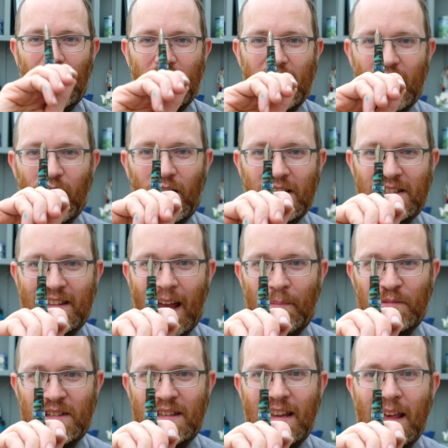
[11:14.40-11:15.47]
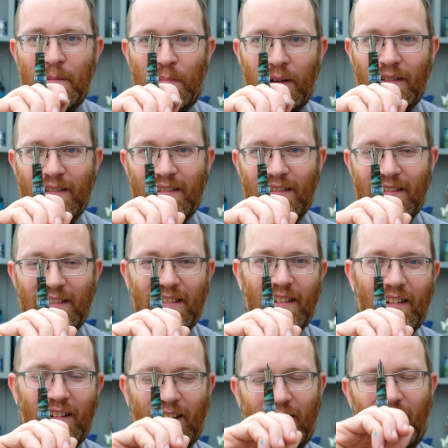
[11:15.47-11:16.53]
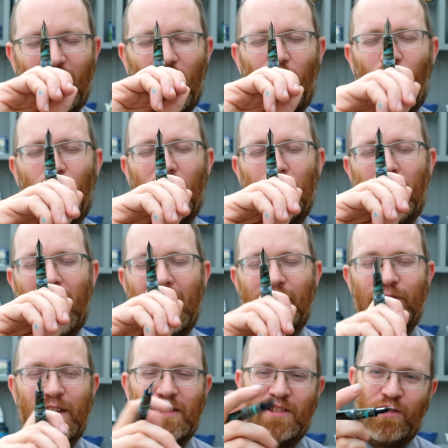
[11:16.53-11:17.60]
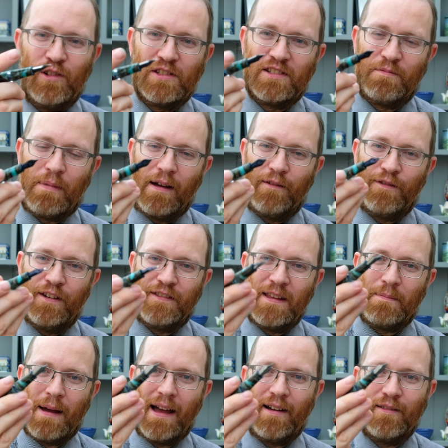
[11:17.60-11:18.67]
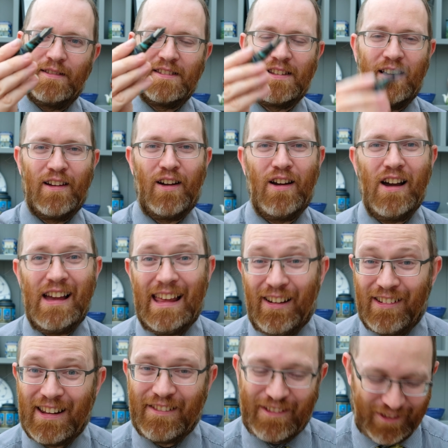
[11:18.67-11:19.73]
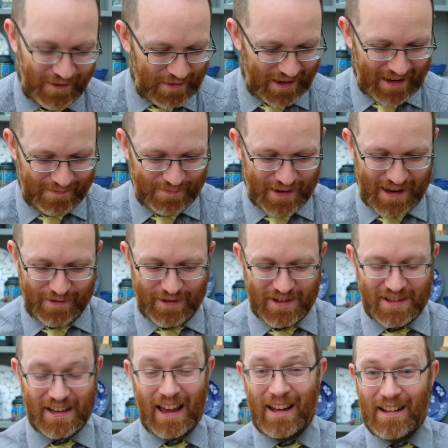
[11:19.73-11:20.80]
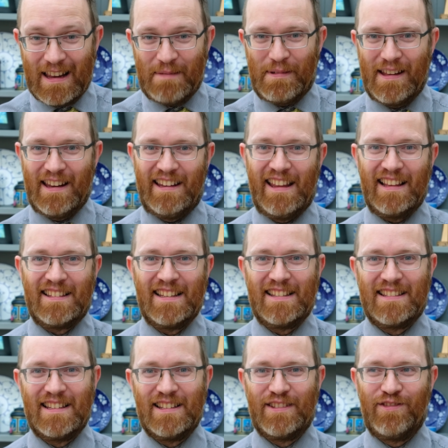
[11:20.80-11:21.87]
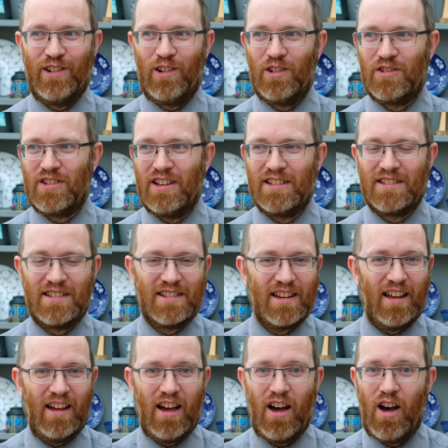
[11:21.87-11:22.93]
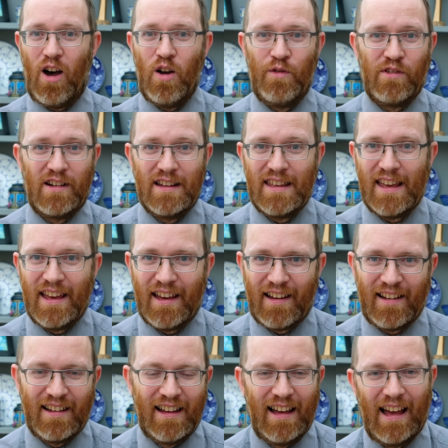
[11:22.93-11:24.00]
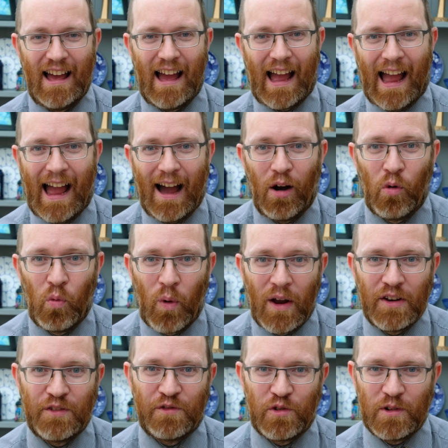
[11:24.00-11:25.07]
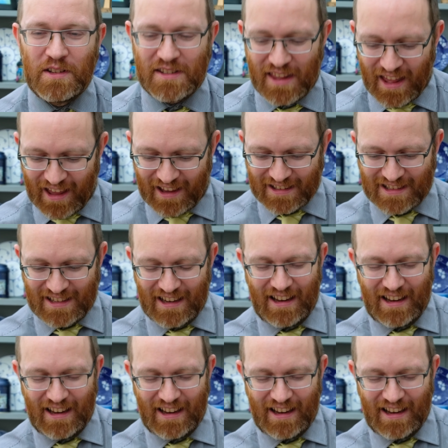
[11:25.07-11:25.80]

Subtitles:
you've got a stamped nib on a pen which costs about £50 from a company which has only been in existence for just over a year. How wonderful is that?